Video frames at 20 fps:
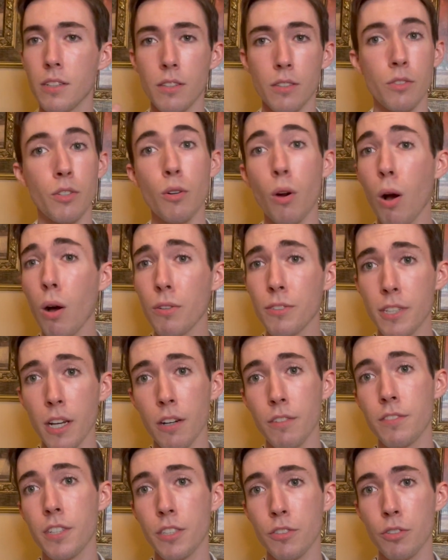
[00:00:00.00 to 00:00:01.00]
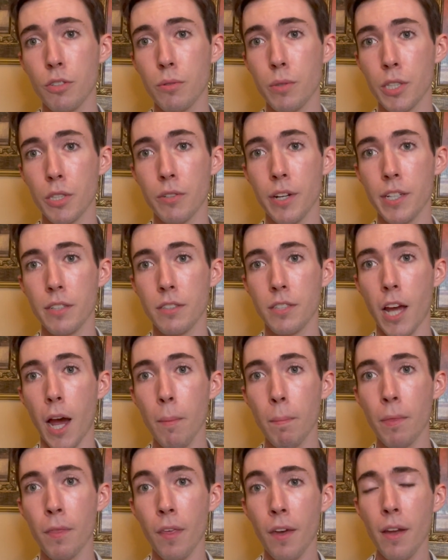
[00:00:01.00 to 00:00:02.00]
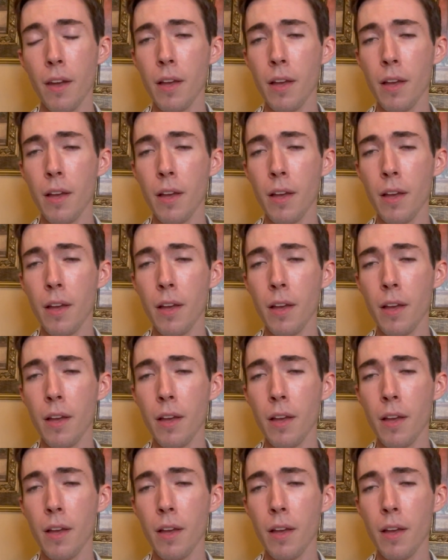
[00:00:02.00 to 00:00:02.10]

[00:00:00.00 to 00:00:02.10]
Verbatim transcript: They're all delved into in great depth.